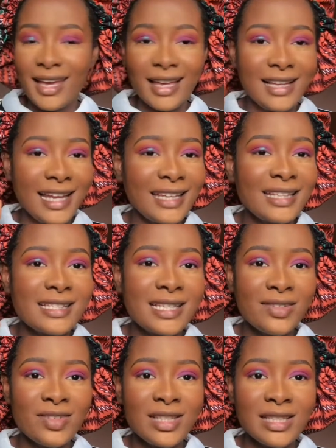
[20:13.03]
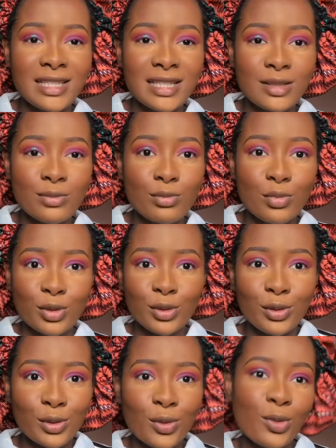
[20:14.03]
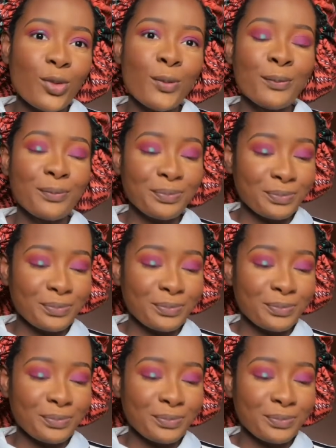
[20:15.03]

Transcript: Like it's giving this monochromatic